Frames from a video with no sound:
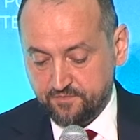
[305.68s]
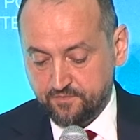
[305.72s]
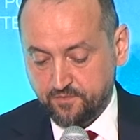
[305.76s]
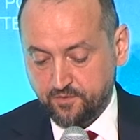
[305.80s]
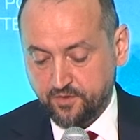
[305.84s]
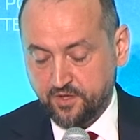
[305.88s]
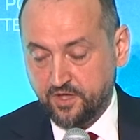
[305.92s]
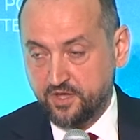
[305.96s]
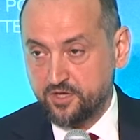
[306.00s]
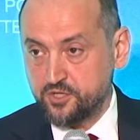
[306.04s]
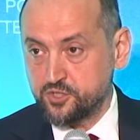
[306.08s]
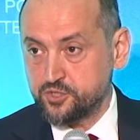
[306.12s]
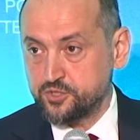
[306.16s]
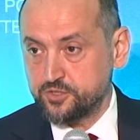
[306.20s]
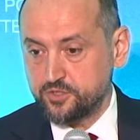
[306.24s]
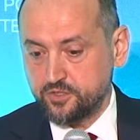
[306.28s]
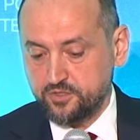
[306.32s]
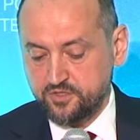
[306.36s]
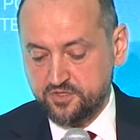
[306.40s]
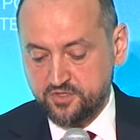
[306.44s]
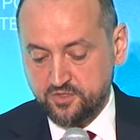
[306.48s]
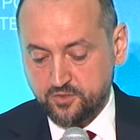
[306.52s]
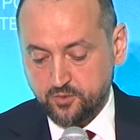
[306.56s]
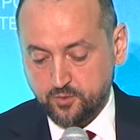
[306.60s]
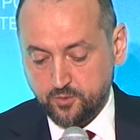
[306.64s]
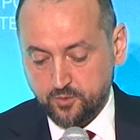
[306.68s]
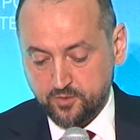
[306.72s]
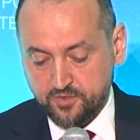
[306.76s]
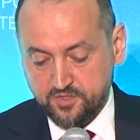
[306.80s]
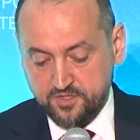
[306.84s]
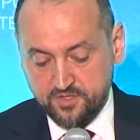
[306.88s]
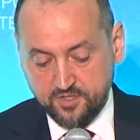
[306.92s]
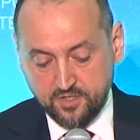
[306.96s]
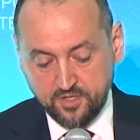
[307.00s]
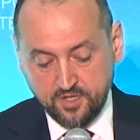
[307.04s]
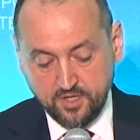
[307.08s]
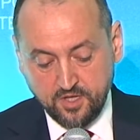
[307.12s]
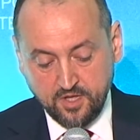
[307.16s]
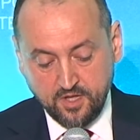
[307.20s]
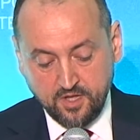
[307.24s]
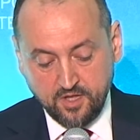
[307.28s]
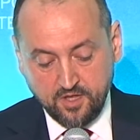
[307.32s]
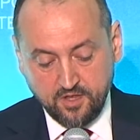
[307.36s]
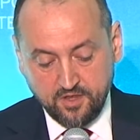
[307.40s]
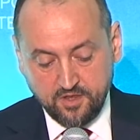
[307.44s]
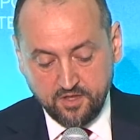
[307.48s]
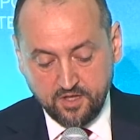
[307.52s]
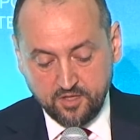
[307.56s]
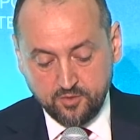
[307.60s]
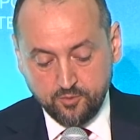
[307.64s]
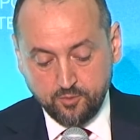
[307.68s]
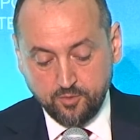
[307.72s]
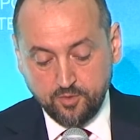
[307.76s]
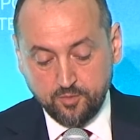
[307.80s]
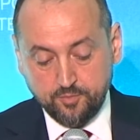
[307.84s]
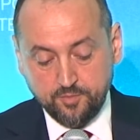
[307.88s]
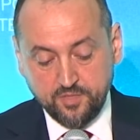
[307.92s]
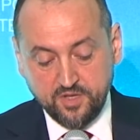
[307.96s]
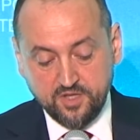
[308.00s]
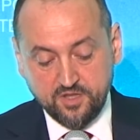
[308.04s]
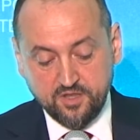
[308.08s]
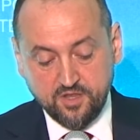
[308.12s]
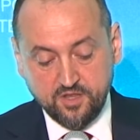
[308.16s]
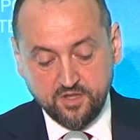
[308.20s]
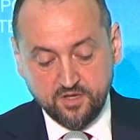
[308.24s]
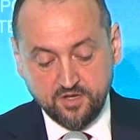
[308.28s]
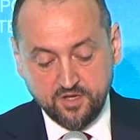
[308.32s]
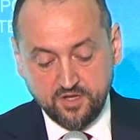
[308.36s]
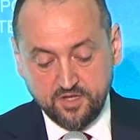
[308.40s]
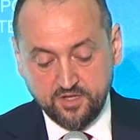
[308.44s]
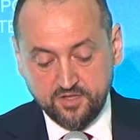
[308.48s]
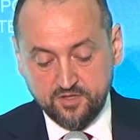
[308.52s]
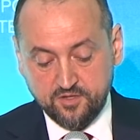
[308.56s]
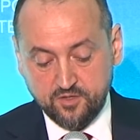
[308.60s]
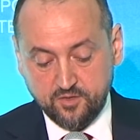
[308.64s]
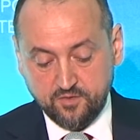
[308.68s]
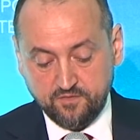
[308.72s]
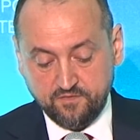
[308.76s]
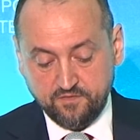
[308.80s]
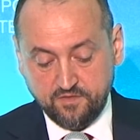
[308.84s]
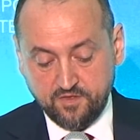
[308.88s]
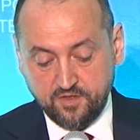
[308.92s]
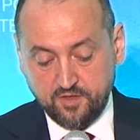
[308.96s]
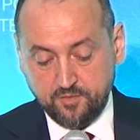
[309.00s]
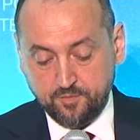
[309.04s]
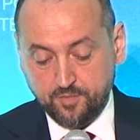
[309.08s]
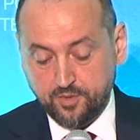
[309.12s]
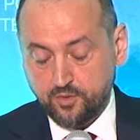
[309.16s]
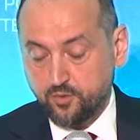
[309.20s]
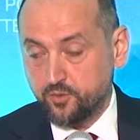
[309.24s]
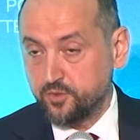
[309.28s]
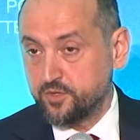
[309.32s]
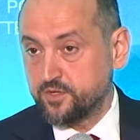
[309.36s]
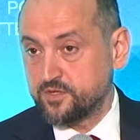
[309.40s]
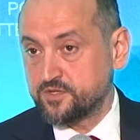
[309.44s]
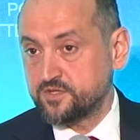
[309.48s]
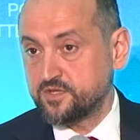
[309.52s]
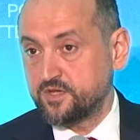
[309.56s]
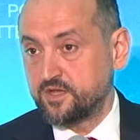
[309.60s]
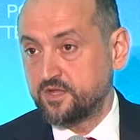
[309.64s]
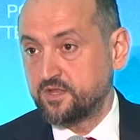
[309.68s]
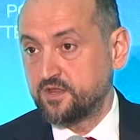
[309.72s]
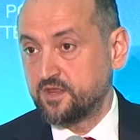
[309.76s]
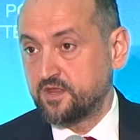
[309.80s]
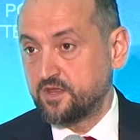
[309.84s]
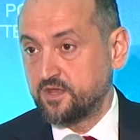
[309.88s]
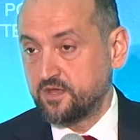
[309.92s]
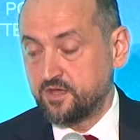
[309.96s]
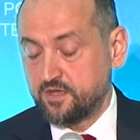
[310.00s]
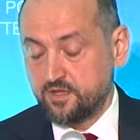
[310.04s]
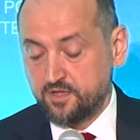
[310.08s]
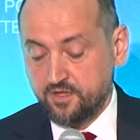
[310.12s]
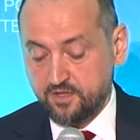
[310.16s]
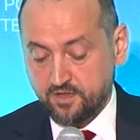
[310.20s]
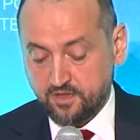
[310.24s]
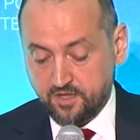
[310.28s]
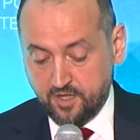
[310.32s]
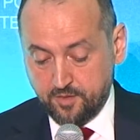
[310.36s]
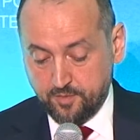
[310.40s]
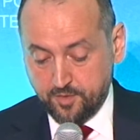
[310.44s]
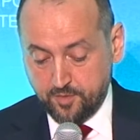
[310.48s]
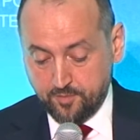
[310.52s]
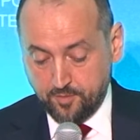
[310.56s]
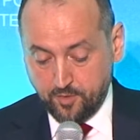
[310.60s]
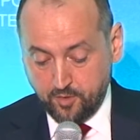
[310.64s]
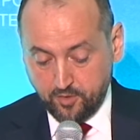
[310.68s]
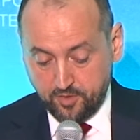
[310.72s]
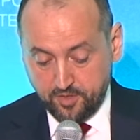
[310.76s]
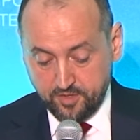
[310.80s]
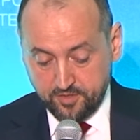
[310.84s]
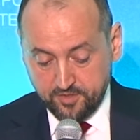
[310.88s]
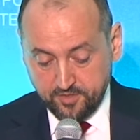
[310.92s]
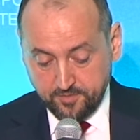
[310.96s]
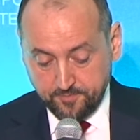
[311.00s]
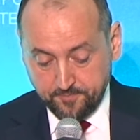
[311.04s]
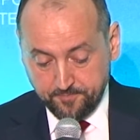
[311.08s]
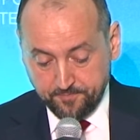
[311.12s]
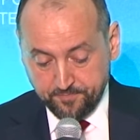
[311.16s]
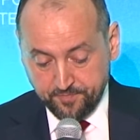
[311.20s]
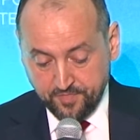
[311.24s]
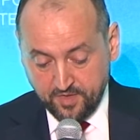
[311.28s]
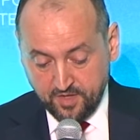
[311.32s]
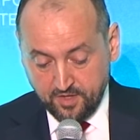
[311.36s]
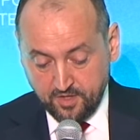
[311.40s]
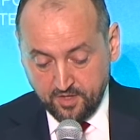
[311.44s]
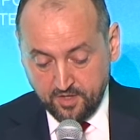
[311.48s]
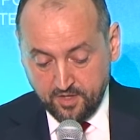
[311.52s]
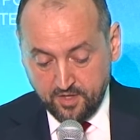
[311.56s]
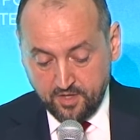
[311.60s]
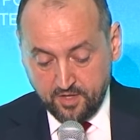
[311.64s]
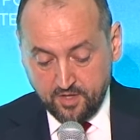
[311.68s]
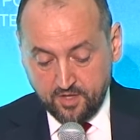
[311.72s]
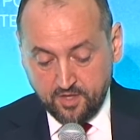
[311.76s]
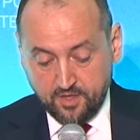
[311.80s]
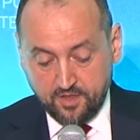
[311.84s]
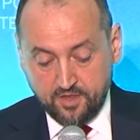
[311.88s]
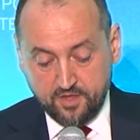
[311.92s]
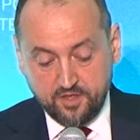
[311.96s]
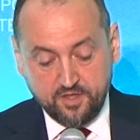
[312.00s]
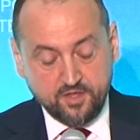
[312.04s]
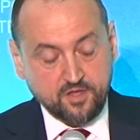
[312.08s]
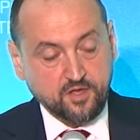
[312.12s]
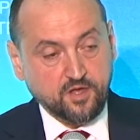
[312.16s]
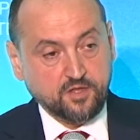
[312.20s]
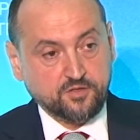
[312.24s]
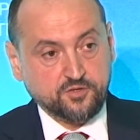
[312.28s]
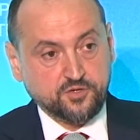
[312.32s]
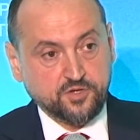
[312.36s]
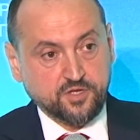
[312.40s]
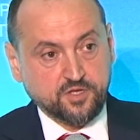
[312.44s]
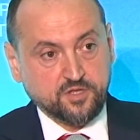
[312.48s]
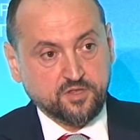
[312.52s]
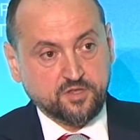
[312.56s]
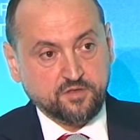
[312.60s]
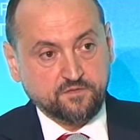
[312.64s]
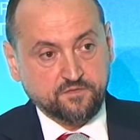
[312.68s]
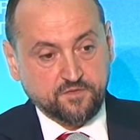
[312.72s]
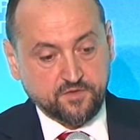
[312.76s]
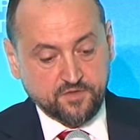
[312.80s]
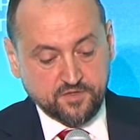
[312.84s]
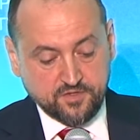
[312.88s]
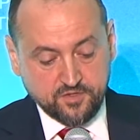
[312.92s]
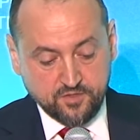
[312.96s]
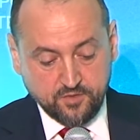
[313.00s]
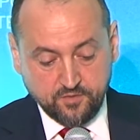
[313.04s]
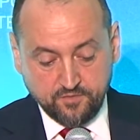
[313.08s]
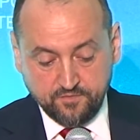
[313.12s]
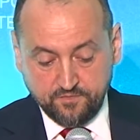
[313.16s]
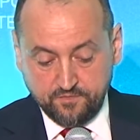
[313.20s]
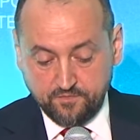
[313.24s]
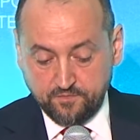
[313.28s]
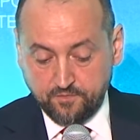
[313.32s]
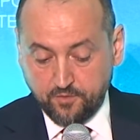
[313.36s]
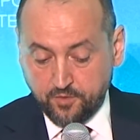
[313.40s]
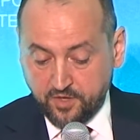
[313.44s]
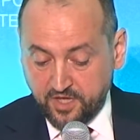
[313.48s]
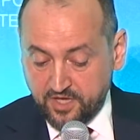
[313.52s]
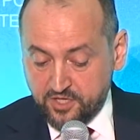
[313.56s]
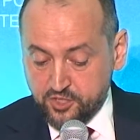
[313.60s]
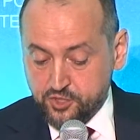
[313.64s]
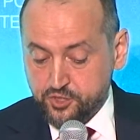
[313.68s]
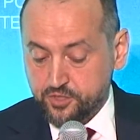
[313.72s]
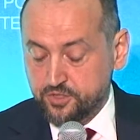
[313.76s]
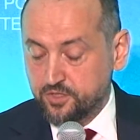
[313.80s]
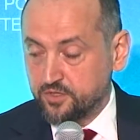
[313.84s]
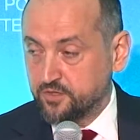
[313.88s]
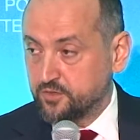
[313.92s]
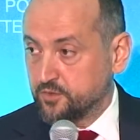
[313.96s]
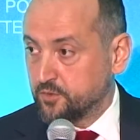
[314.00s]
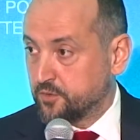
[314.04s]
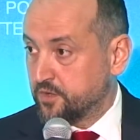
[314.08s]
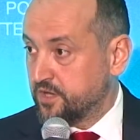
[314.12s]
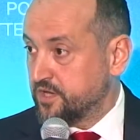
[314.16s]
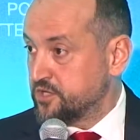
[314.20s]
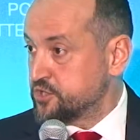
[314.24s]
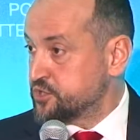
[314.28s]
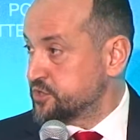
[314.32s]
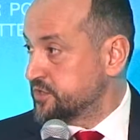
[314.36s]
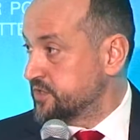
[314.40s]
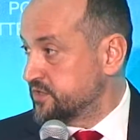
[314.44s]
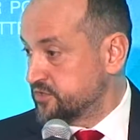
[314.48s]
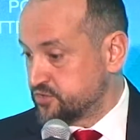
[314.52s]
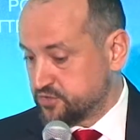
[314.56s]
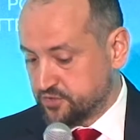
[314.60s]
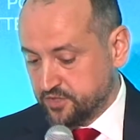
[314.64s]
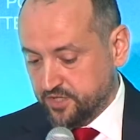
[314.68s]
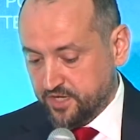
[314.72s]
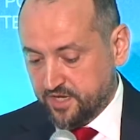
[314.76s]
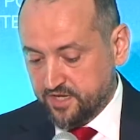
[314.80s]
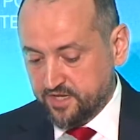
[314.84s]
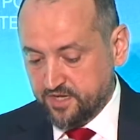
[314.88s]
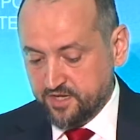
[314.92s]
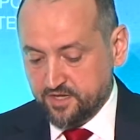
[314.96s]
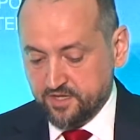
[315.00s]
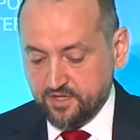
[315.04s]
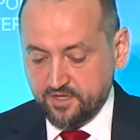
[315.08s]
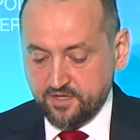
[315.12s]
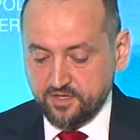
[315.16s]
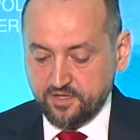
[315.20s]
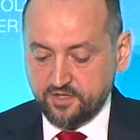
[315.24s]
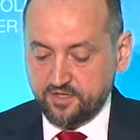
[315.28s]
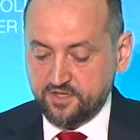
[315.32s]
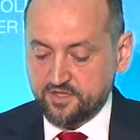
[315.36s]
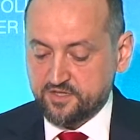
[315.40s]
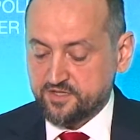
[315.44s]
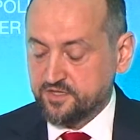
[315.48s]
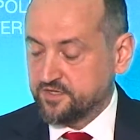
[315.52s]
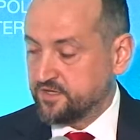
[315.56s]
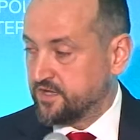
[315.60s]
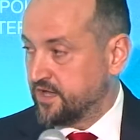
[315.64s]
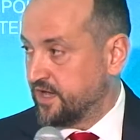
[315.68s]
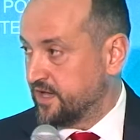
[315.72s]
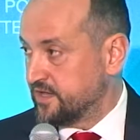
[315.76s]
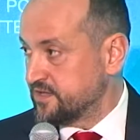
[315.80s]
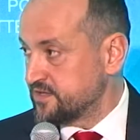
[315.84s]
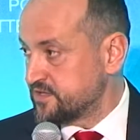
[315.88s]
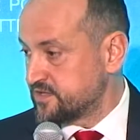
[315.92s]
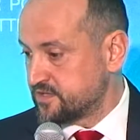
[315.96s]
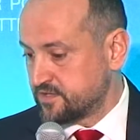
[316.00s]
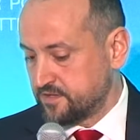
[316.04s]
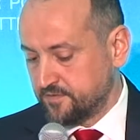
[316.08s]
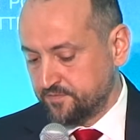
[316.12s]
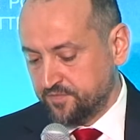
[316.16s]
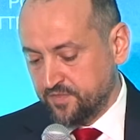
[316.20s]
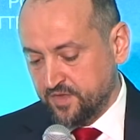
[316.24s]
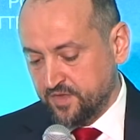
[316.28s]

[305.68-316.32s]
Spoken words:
vocational schools that will meet the needs of the employers and the labor market. The attractiveness of vocational education and training is enhanced,